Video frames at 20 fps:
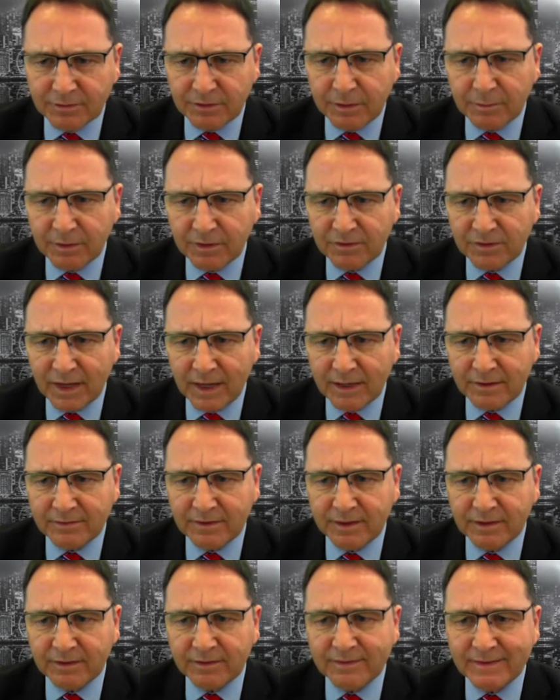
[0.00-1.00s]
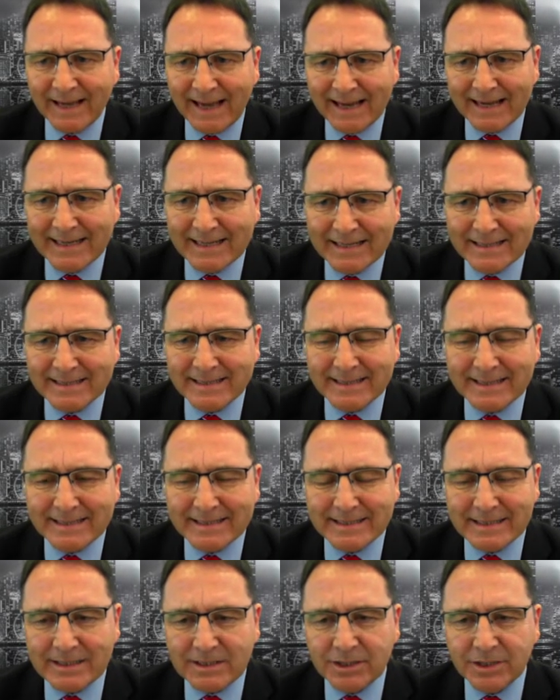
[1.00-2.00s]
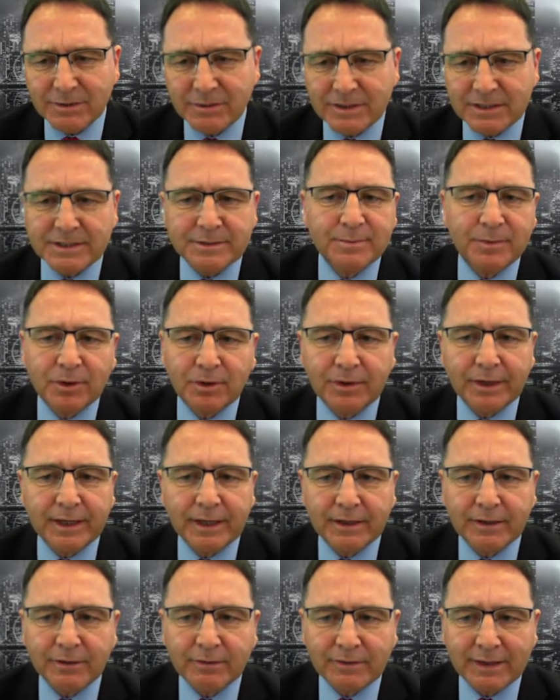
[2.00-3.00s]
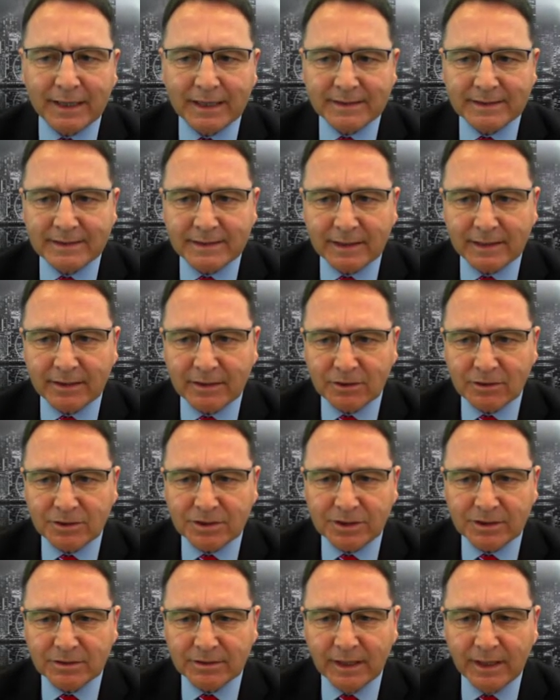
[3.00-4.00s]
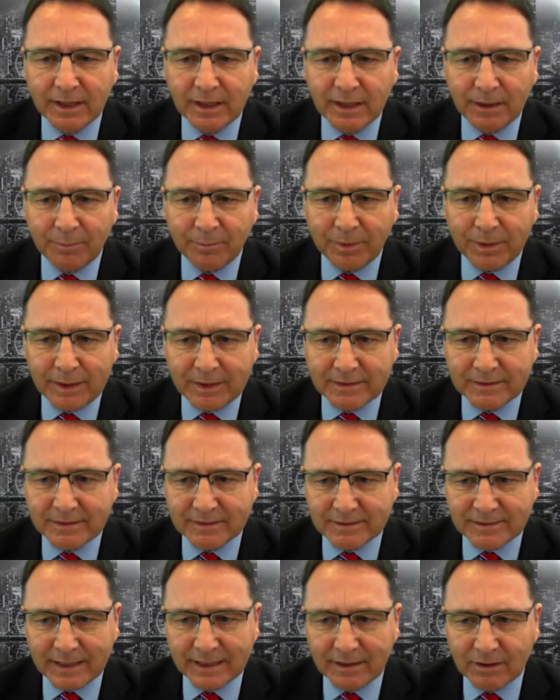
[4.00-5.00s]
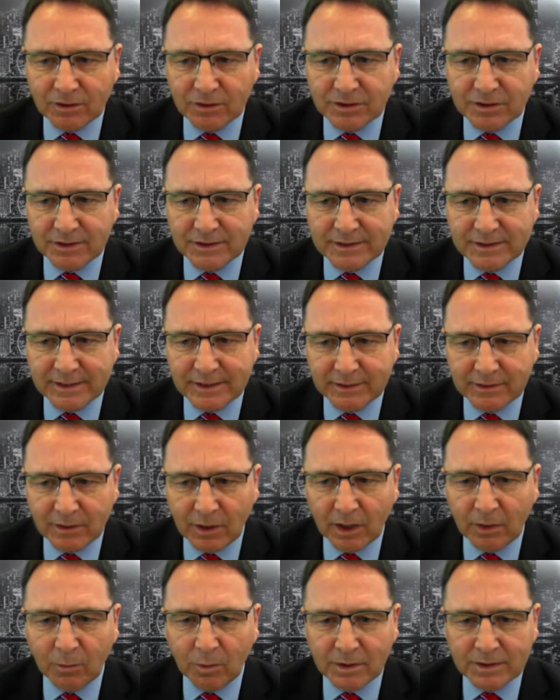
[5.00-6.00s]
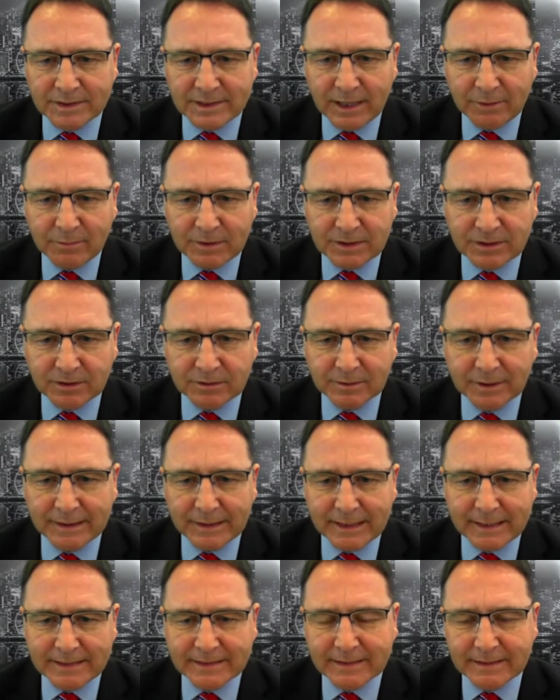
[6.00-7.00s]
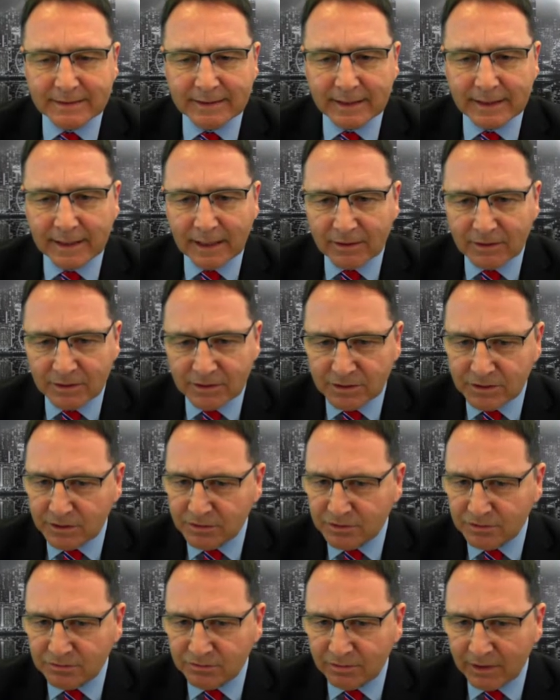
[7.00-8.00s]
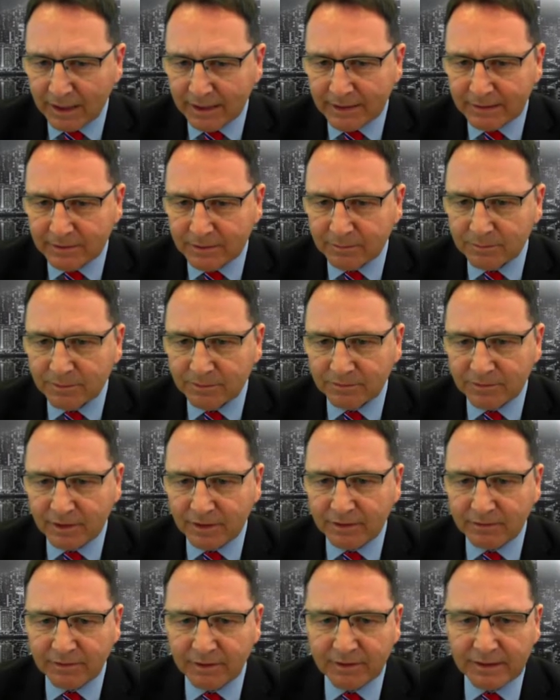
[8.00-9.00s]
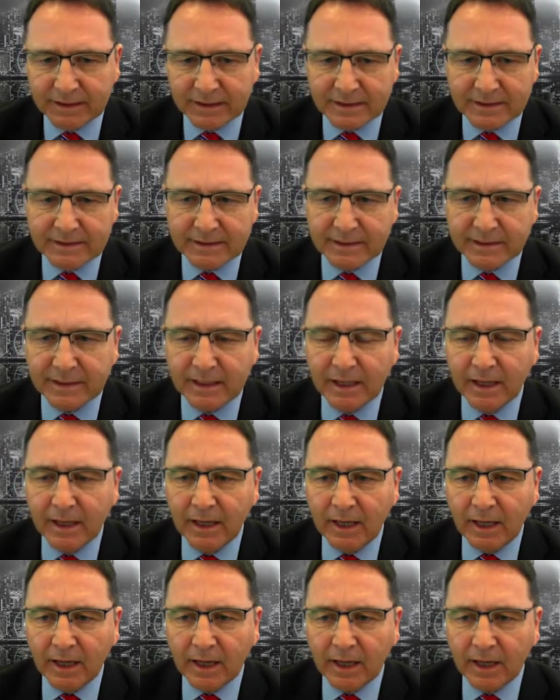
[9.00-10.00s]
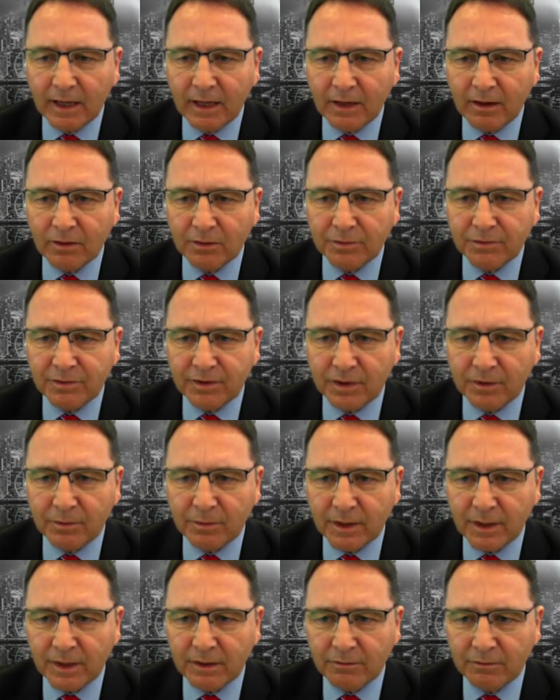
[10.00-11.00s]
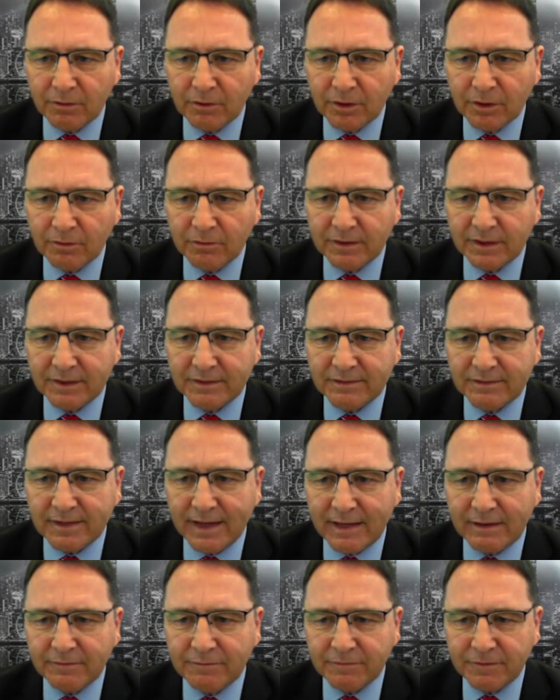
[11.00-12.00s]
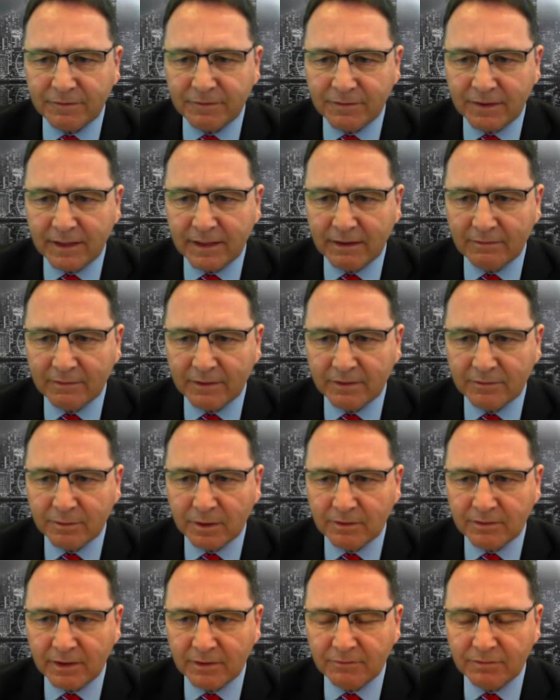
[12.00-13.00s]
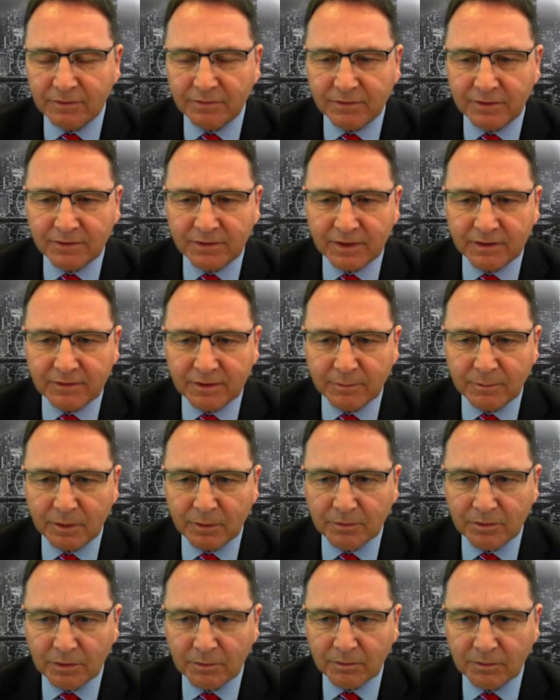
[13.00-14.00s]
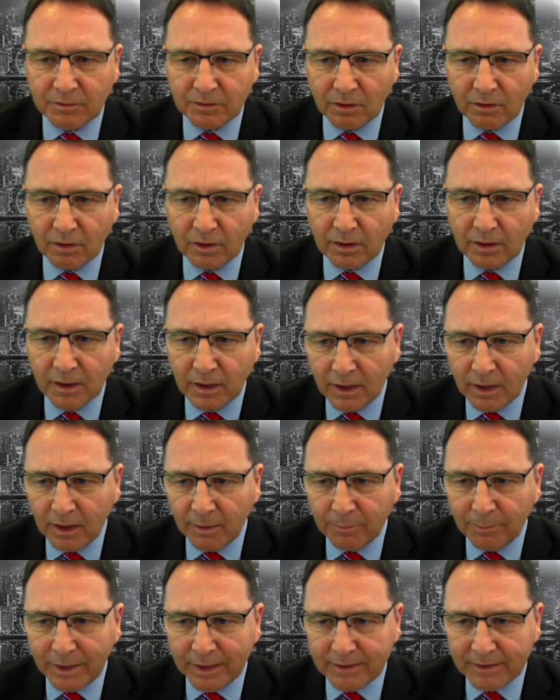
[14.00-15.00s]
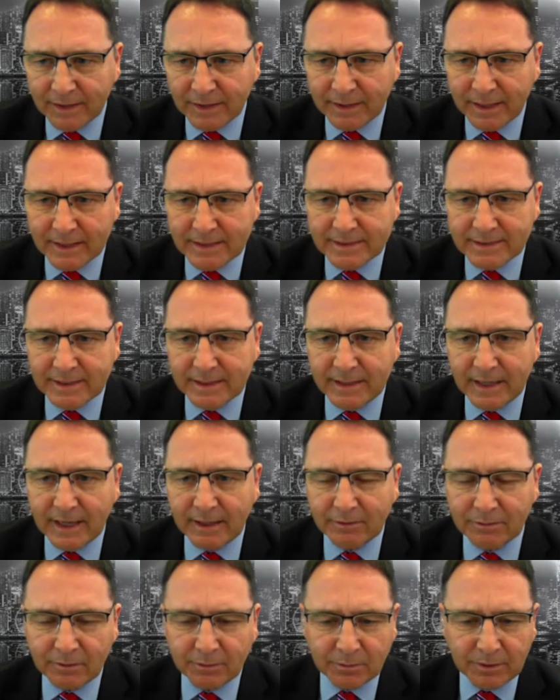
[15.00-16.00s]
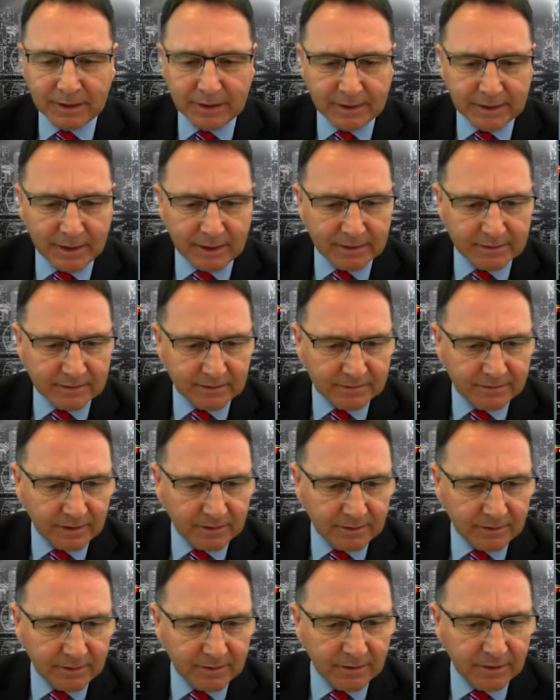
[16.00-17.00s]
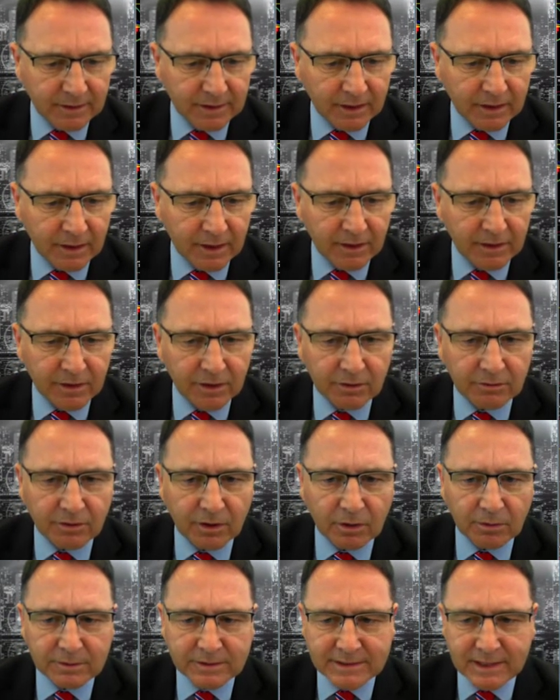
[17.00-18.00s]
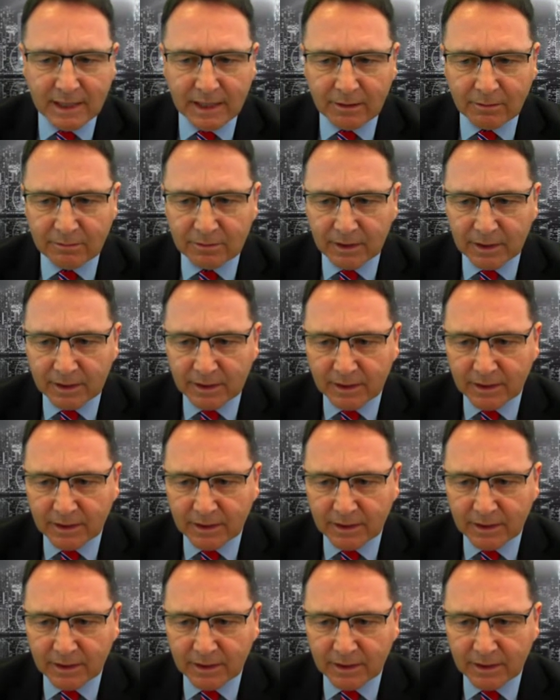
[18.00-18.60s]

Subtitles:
months highs here, 10.62 this morning over that big psychological 110 we talked about yesterday, and it's just rallied up very, very nicely. Also run over the 10.50 level as well, 10.56 at the moment. So dollar bid against the yen, a weak yen as I said earlier. Euro down